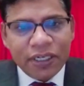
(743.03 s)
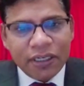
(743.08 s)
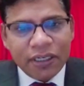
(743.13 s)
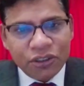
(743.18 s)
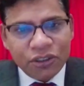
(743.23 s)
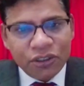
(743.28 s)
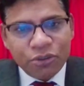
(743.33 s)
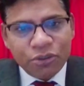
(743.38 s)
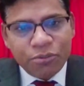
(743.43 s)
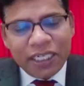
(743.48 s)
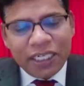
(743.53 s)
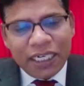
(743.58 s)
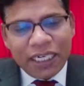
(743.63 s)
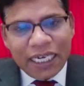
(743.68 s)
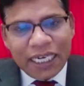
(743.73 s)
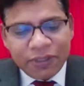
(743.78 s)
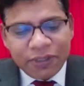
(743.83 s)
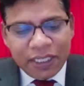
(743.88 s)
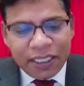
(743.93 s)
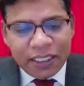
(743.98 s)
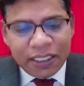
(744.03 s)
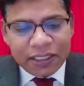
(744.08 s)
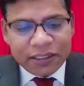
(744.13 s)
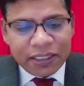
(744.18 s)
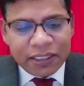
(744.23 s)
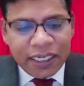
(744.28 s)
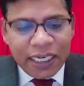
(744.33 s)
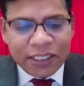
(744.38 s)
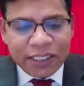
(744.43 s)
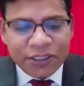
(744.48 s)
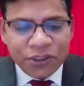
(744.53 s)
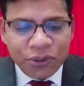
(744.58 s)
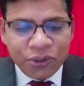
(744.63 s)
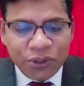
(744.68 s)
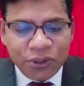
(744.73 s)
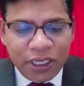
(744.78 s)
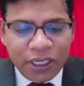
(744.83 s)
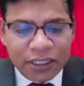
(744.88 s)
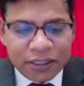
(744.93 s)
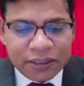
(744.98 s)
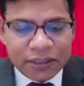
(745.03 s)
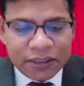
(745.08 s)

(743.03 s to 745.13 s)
to be classified as enhanced due diligence.